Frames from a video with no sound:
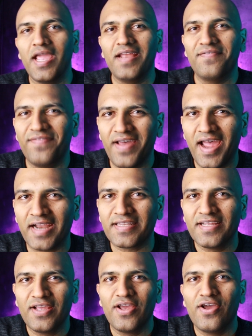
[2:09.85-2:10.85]
In
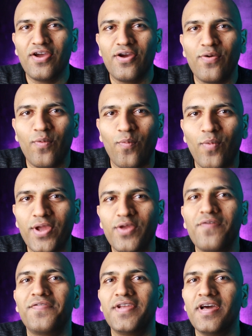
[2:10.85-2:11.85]
fact, what
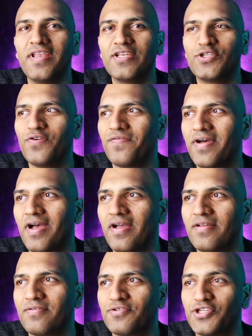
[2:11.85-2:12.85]
you've done is you've
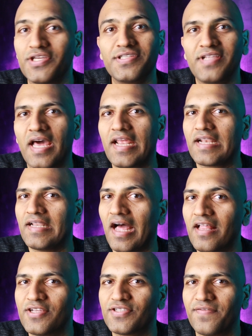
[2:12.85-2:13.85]
just not
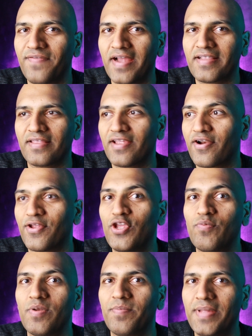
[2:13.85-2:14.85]
acknowledge the fact that they're a
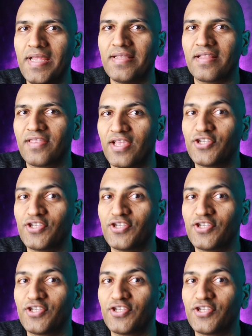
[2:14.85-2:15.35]
human being, that they